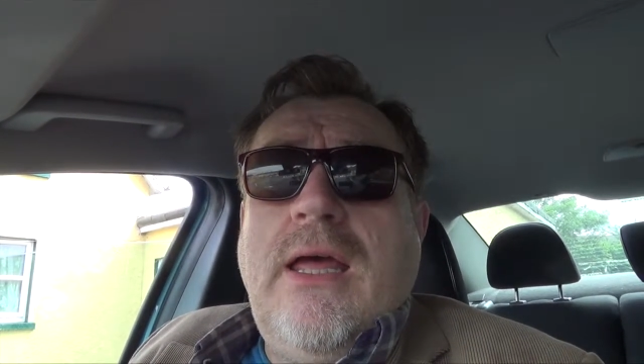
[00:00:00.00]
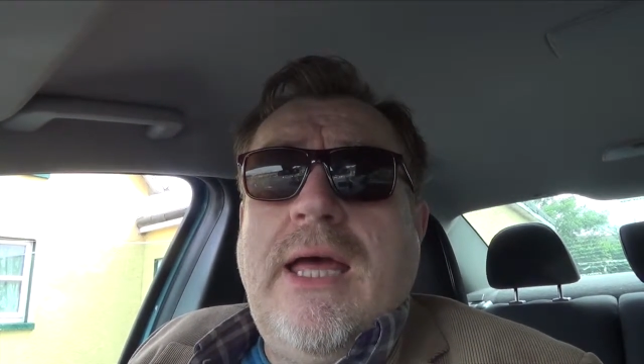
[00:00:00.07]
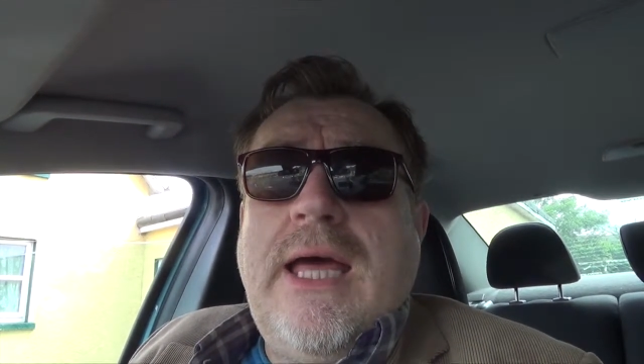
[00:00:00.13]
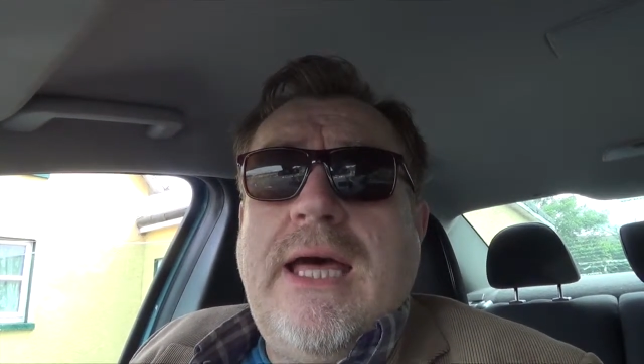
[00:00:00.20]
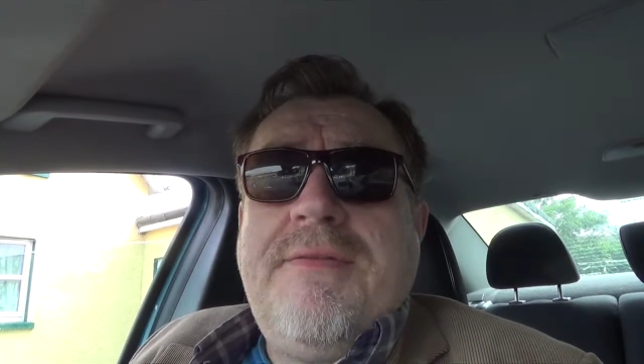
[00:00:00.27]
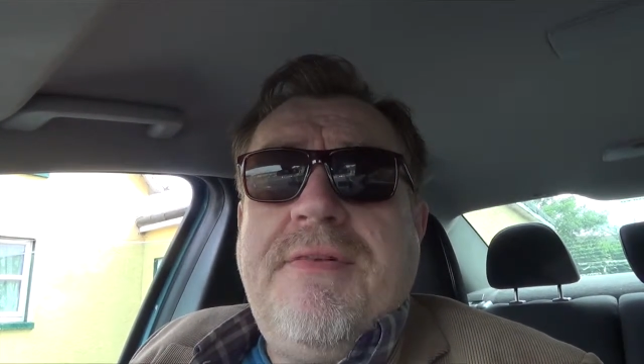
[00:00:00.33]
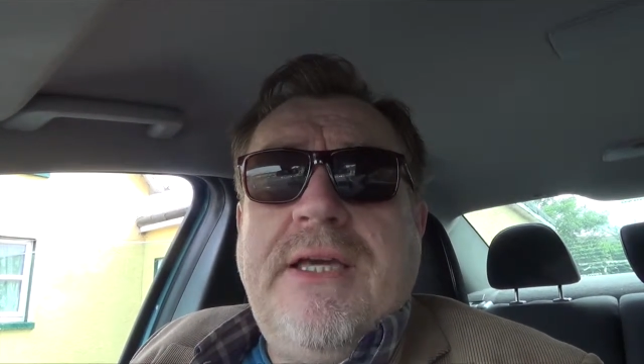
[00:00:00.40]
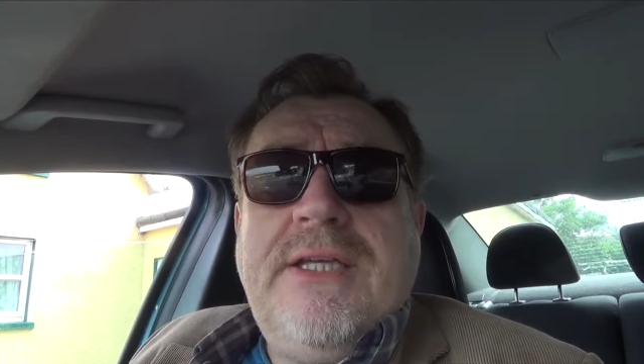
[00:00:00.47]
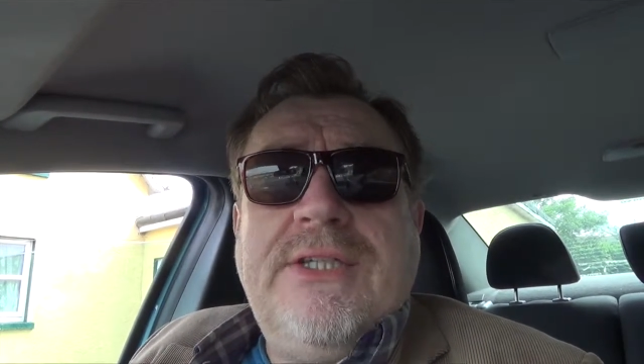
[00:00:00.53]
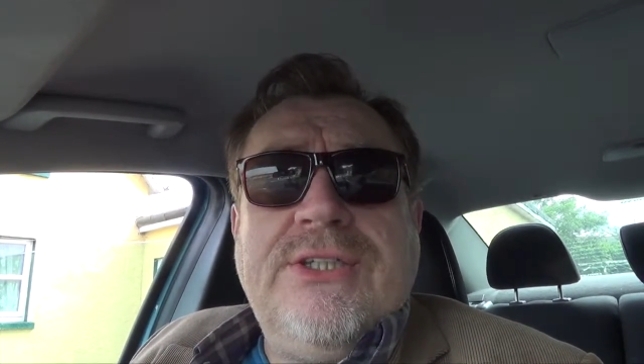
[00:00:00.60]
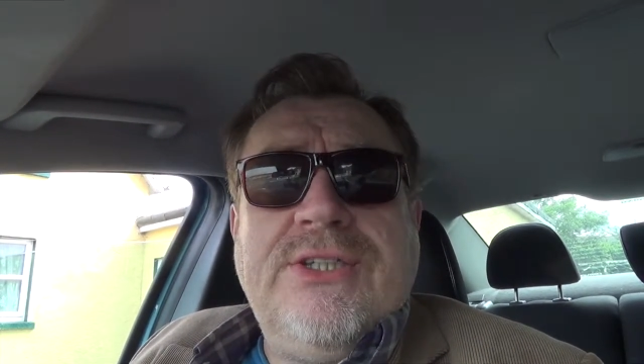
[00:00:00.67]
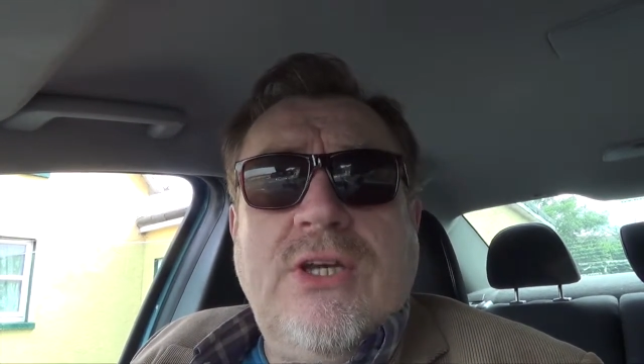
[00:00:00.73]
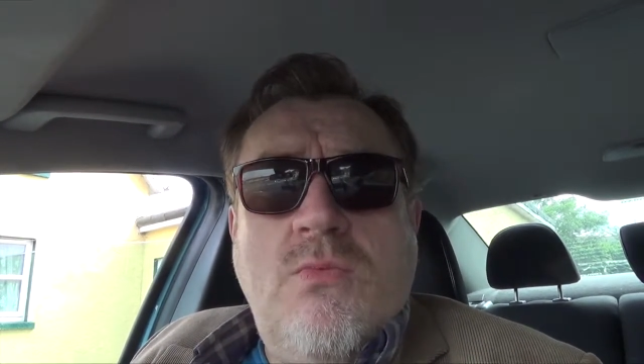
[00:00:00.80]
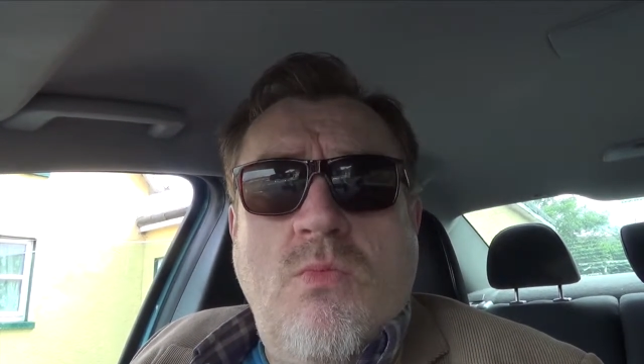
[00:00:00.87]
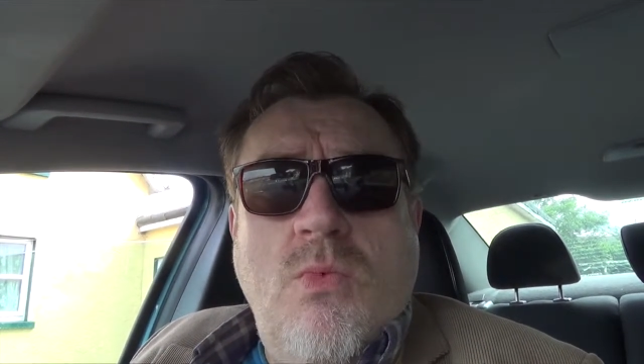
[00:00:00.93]
having
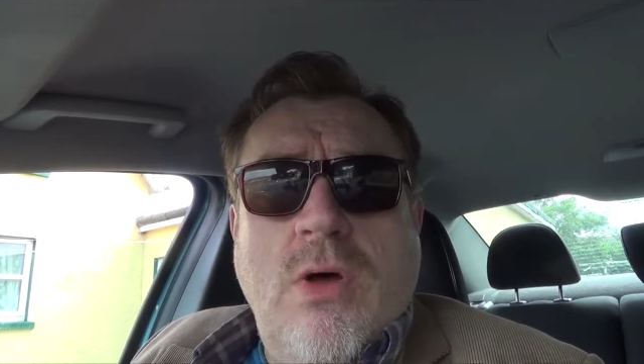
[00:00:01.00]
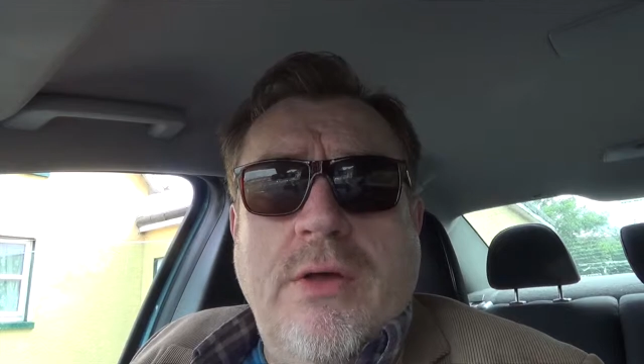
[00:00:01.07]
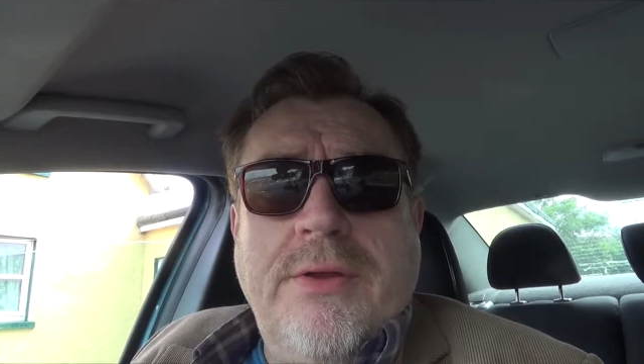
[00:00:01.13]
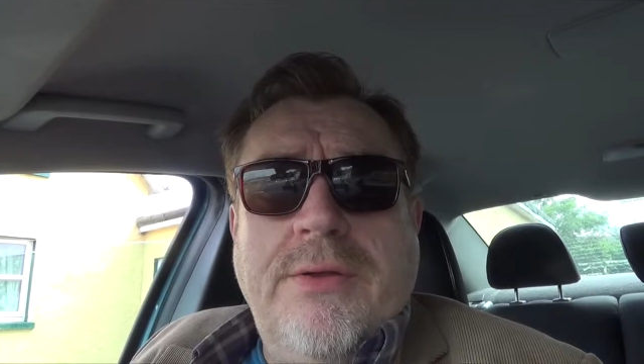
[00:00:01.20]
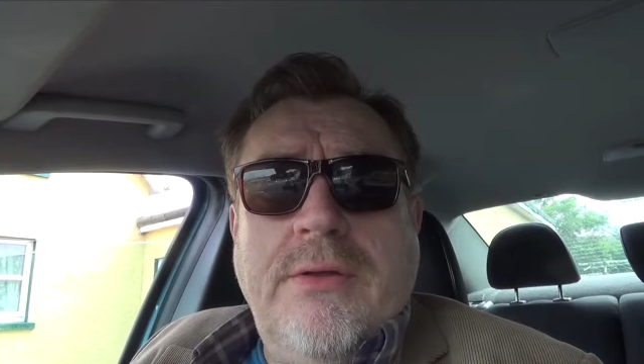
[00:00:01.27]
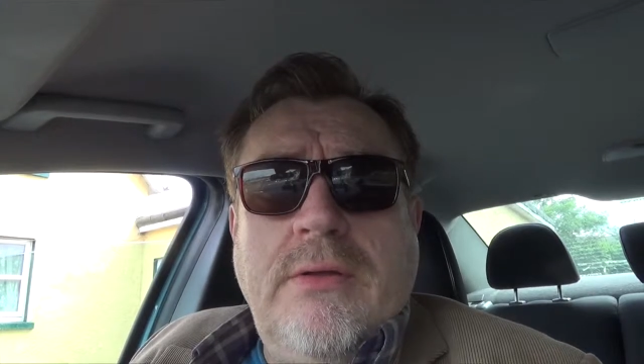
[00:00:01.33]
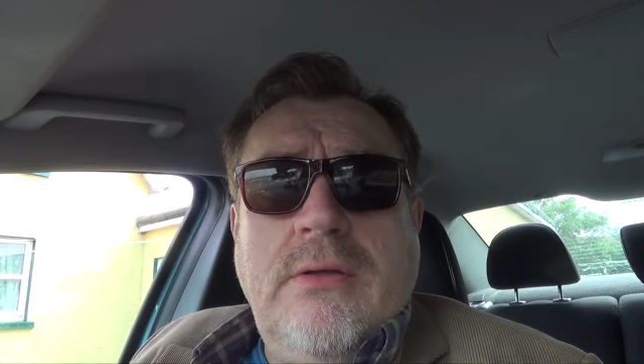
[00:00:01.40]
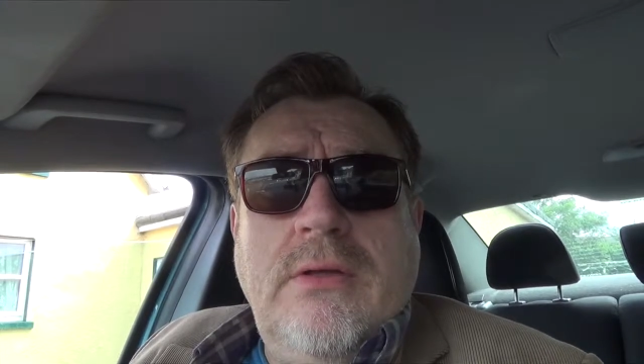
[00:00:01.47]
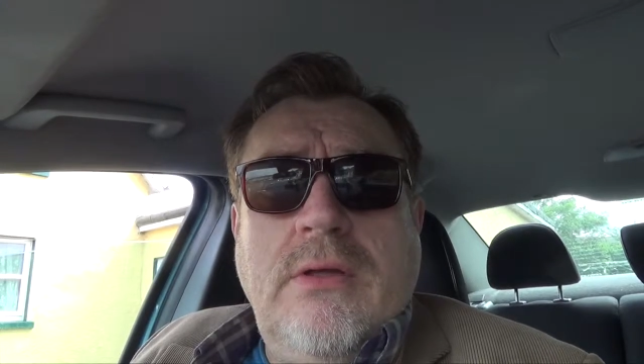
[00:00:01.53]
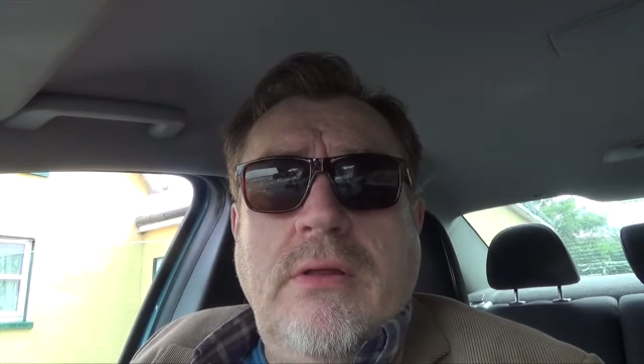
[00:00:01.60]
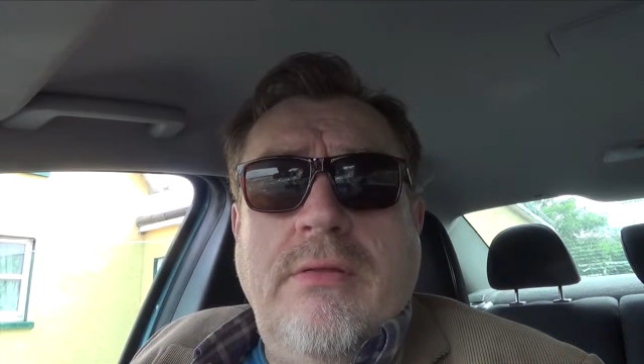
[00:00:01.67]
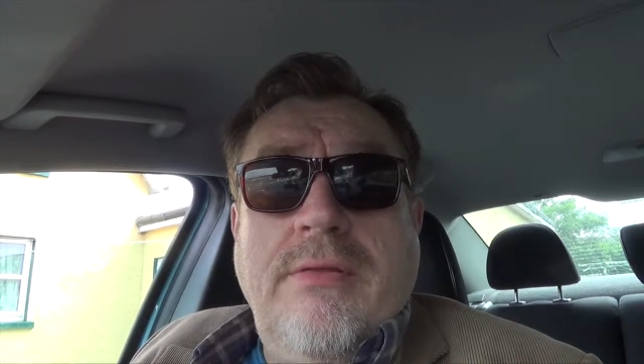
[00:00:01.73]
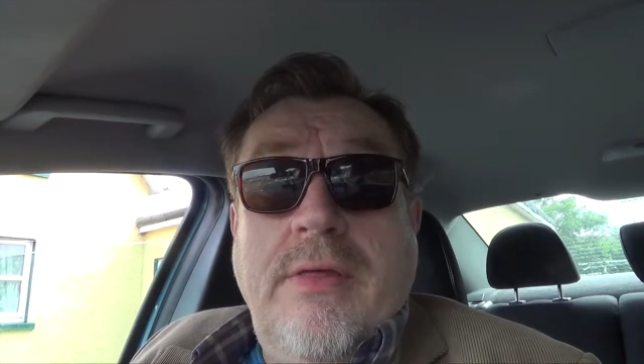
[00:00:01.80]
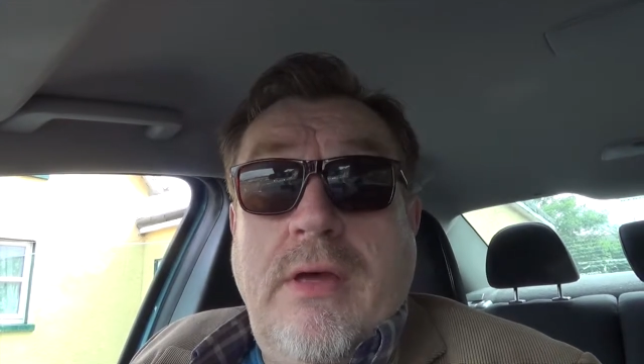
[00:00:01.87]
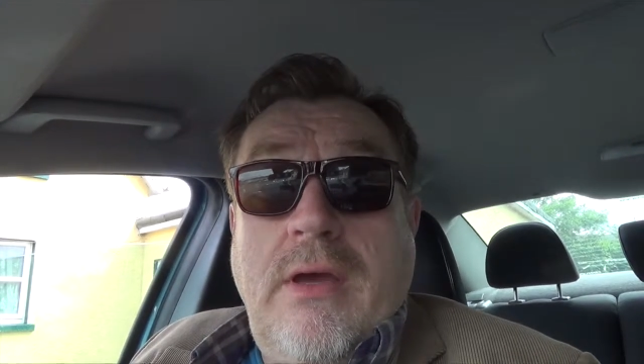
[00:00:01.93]
someone
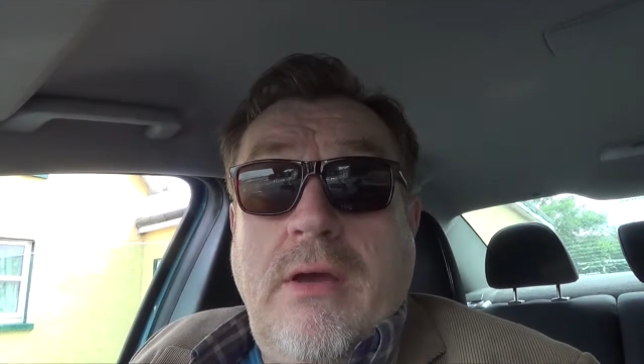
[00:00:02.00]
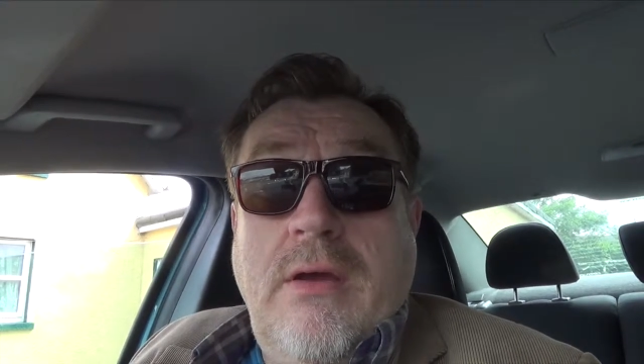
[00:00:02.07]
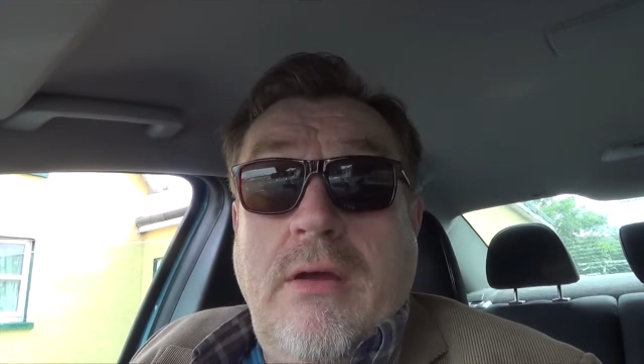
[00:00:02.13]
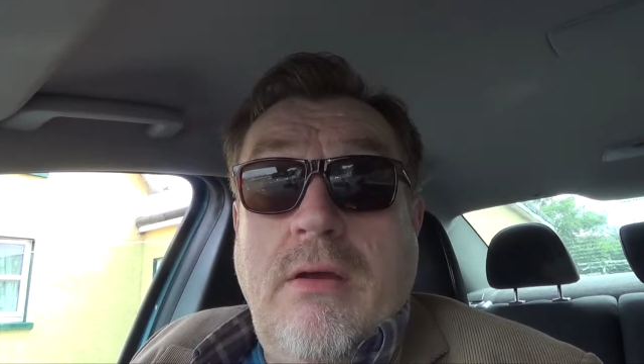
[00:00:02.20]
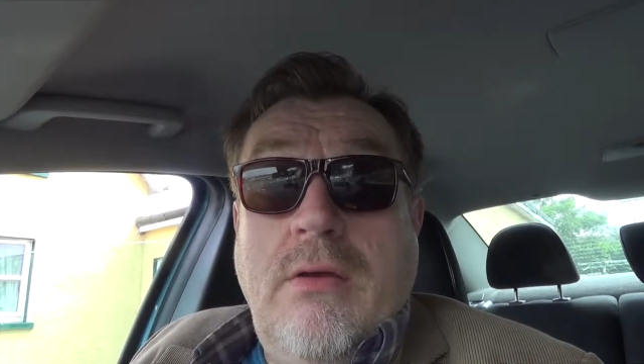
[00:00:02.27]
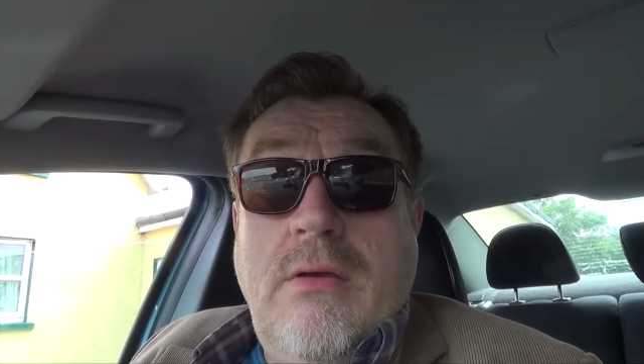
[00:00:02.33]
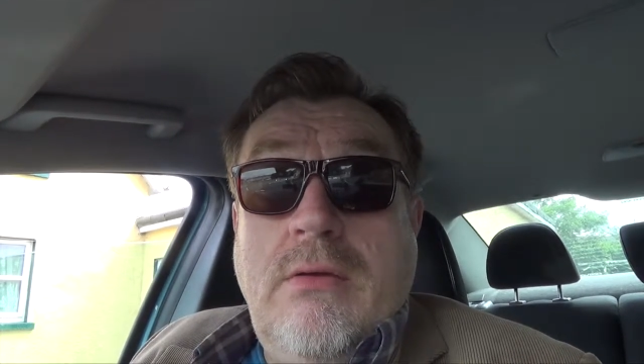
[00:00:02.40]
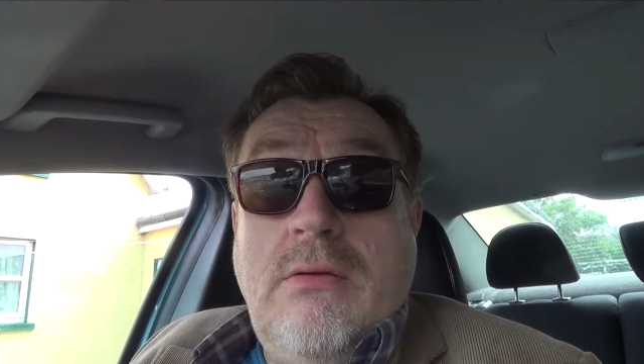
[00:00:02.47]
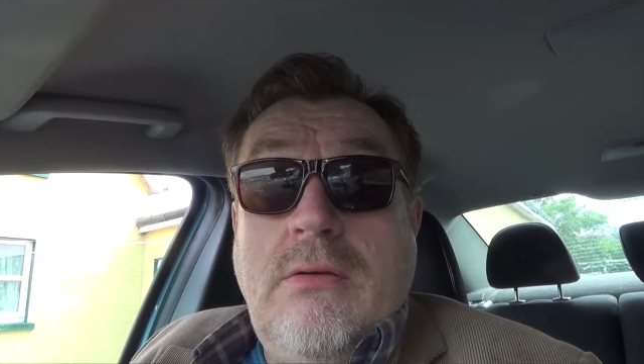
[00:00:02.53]
there